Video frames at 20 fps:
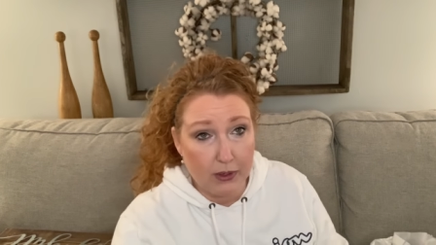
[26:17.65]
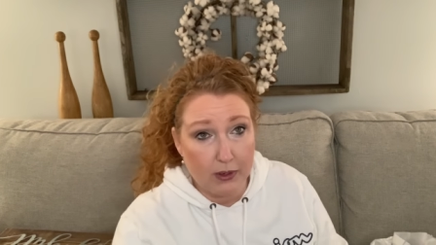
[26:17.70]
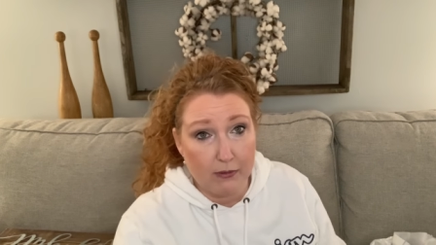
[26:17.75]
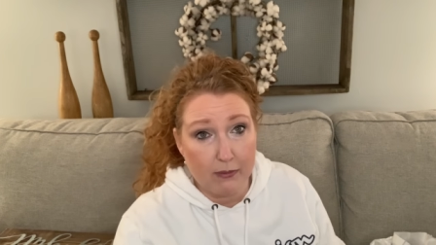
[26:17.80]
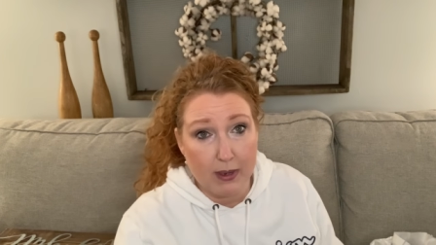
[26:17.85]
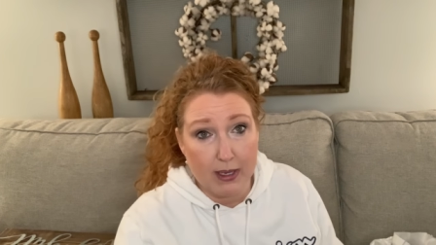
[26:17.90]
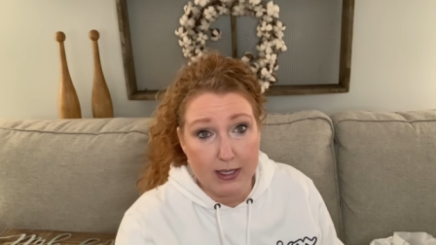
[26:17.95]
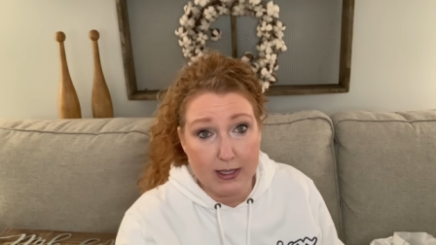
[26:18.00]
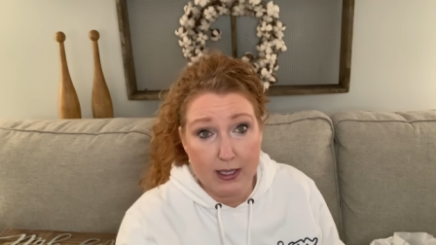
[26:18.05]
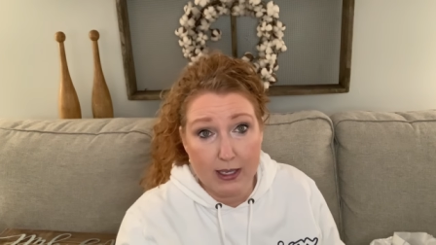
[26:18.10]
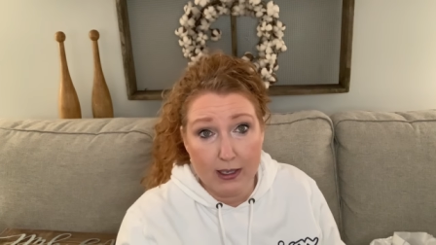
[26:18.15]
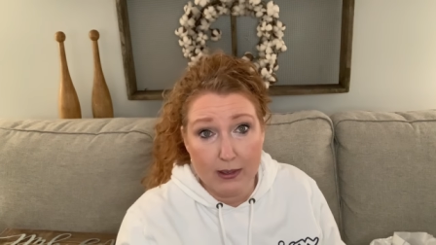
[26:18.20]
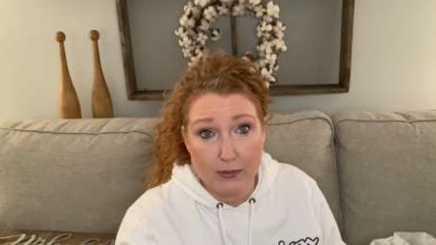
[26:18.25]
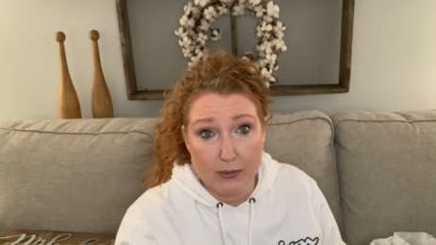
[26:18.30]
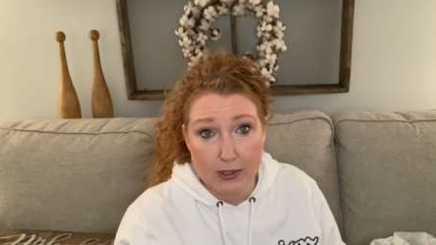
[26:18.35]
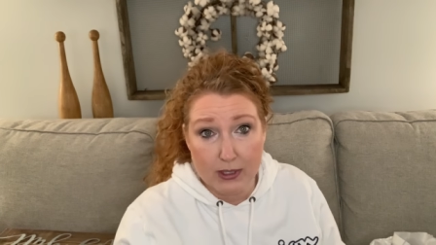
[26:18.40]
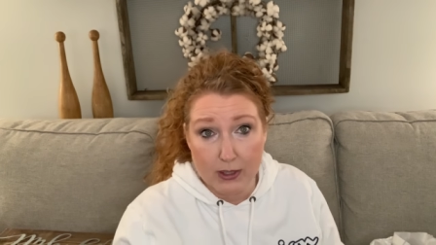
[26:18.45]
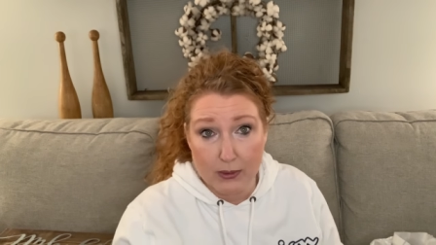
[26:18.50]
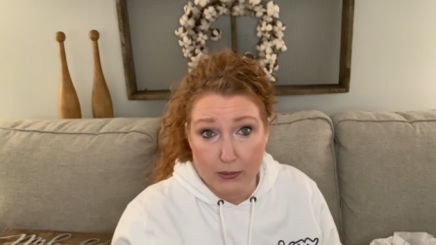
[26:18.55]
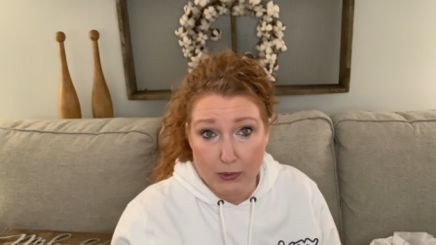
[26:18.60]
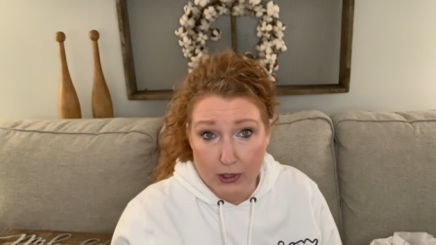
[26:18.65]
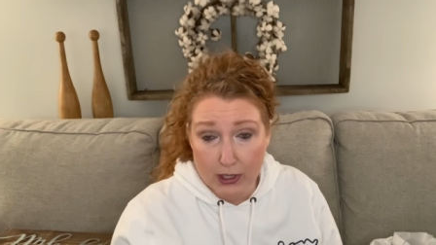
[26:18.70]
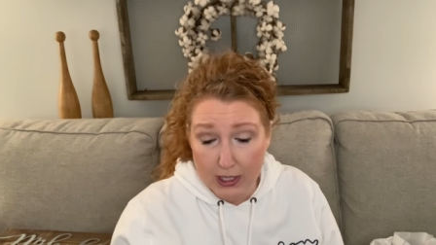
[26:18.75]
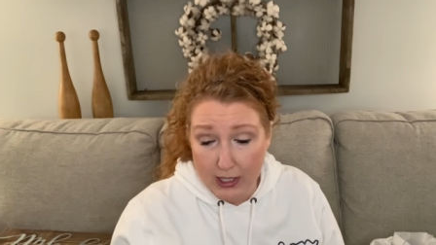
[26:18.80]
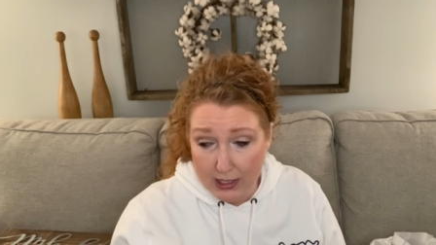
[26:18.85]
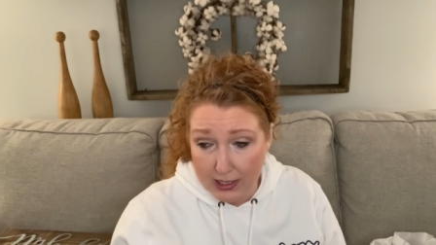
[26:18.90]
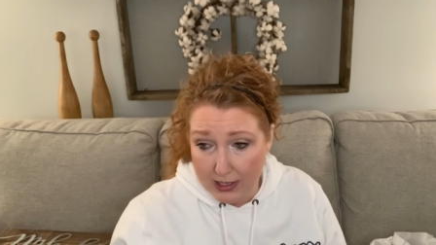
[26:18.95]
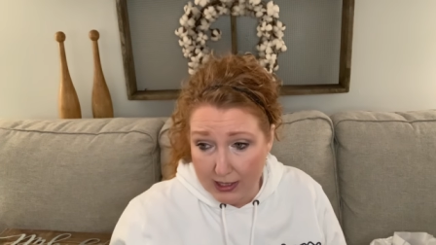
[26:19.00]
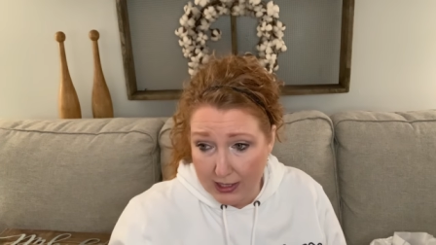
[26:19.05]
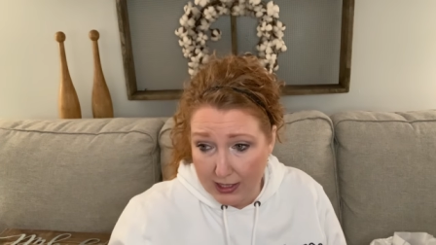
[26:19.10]
if my son wasn't
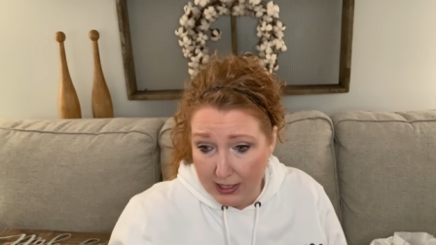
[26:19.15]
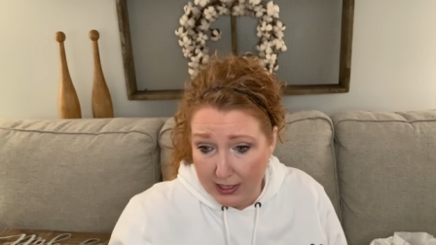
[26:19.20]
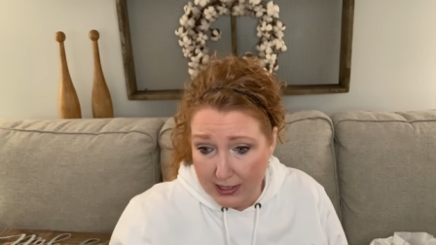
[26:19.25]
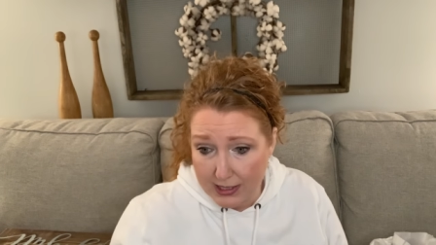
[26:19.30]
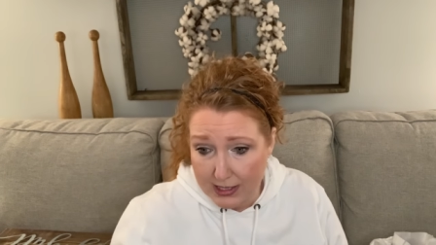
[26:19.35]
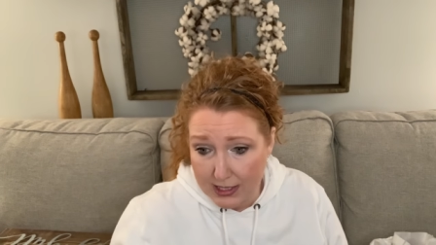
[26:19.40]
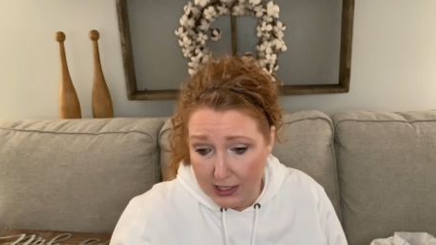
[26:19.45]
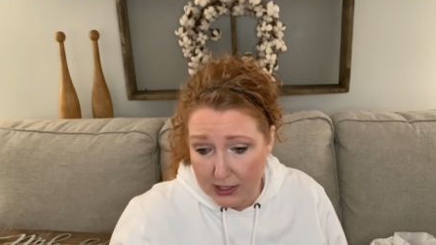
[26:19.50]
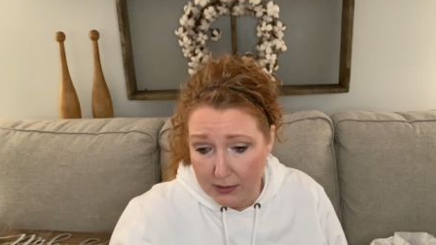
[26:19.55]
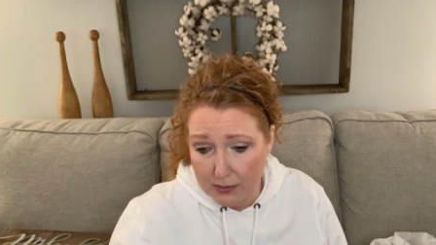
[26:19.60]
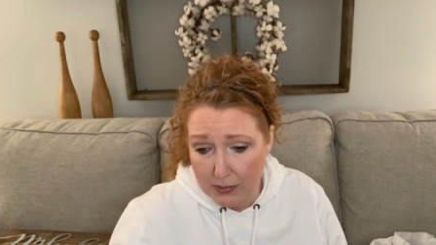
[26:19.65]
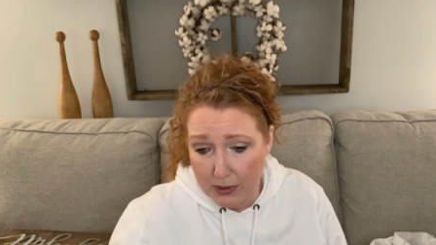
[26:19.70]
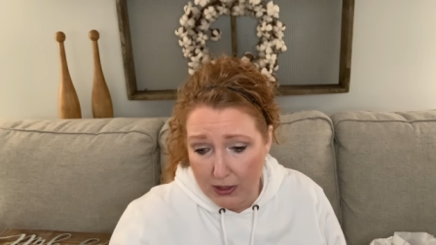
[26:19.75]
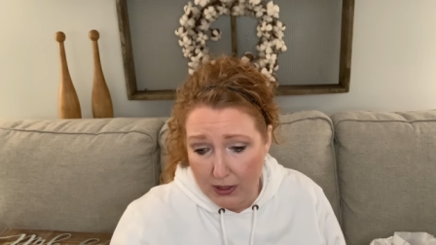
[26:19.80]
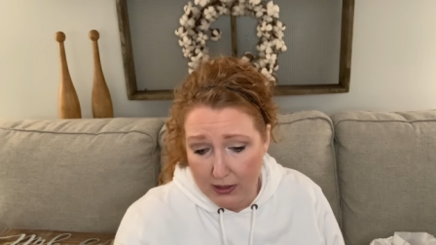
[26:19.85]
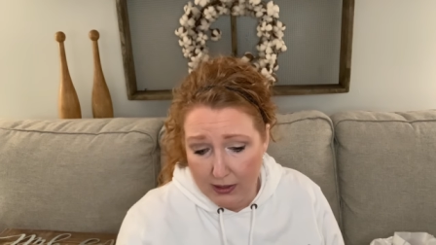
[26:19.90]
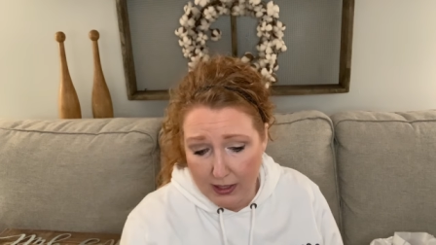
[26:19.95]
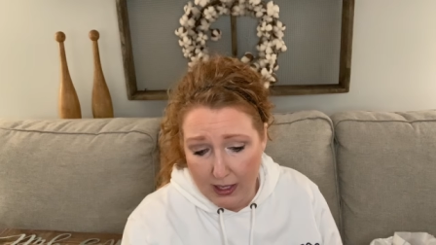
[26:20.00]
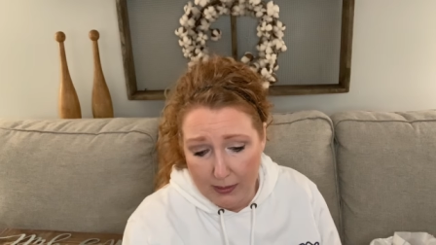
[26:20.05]
working at the antique mall,